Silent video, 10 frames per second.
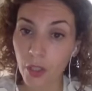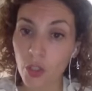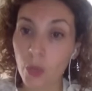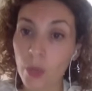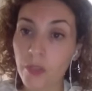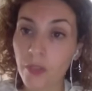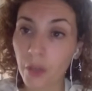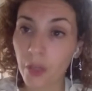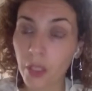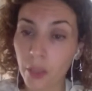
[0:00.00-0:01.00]
So it's
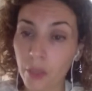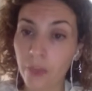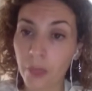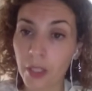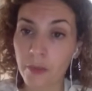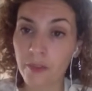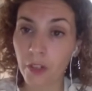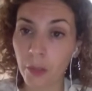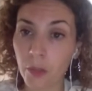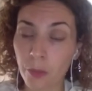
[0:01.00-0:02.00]
for me, it's
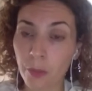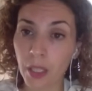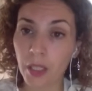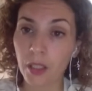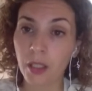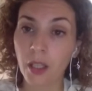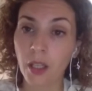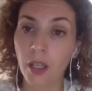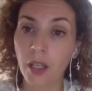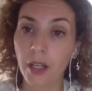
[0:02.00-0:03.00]
very much been
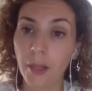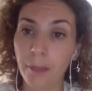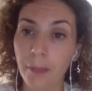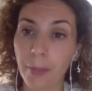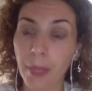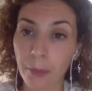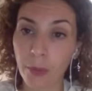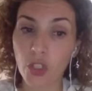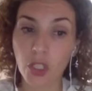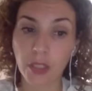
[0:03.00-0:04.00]
a
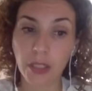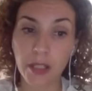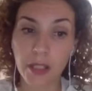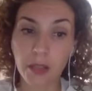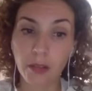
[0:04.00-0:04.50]
project that has